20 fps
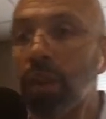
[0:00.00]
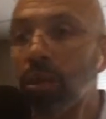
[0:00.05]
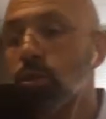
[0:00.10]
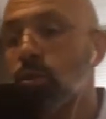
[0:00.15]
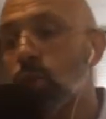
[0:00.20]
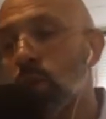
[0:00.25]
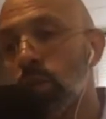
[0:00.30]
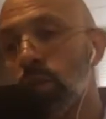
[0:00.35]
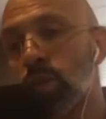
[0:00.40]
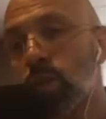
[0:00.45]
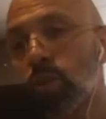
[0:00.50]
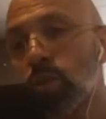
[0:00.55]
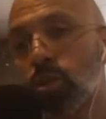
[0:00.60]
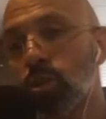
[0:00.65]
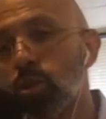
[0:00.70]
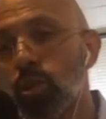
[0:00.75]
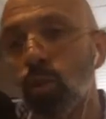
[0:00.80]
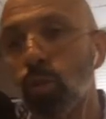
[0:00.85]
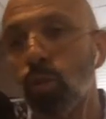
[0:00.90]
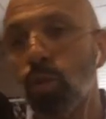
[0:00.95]
essentially
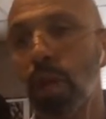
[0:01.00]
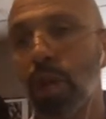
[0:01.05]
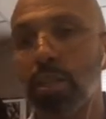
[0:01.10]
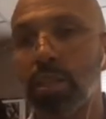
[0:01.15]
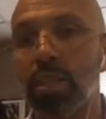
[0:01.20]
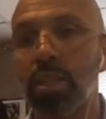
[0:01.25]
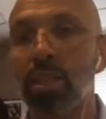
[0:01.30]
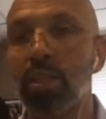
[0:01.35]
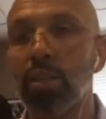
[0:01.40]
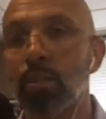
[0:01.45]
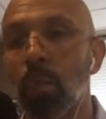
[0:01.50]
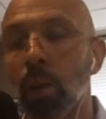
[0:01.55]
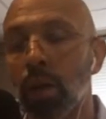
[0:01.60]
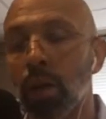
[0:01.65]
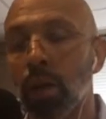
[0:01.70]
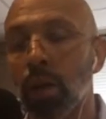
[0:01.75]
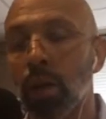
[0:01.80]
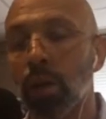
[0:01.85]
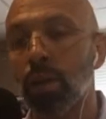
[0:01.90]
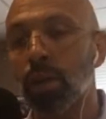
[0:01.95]
what I teach, Mike.
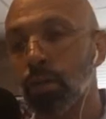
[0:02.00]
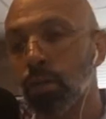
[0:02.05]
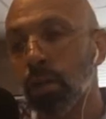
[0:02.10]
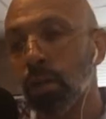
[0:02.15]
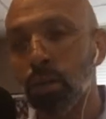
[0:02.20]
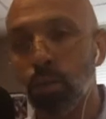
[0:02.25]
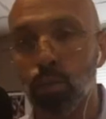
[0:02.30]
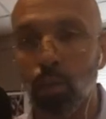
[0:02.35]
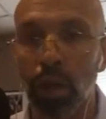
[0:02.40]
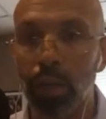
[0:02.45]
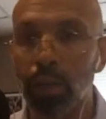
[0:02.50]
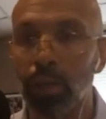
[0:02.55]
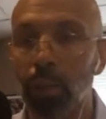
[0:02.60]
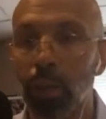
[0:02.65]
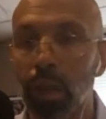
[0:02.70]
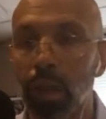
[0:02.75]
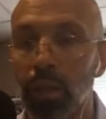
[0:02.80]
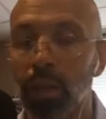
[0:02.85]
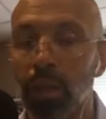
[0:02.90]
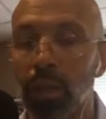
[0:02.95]
It's
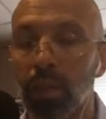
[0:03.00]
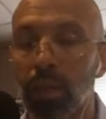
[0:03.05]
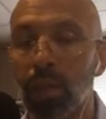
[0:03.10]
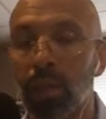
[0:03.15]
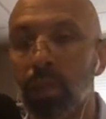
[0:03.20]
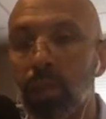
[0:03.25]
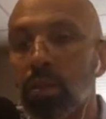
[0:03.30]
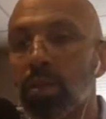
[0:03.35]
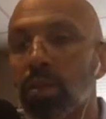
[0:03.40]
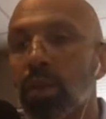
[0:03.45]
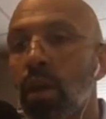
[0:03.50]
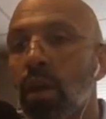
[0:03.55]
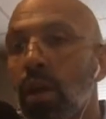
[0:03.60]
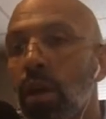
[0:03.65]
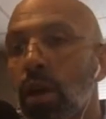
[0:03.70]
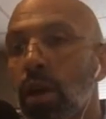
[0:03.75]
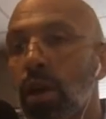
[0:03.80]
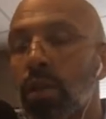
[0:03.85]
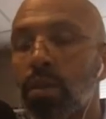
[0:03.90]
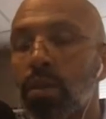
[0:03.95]
prospecting.
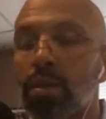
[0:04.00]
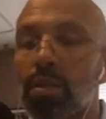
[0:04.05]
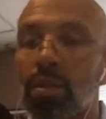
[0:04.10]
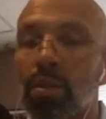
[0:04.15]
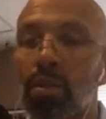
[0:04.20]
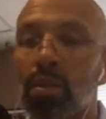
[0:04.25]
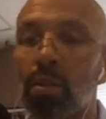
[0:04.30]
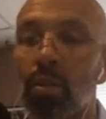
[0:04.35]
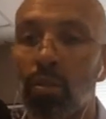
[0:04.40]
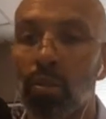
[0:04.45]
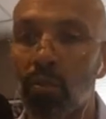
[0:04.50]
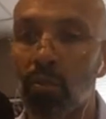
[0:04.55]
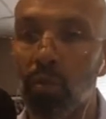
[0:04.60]
It's, different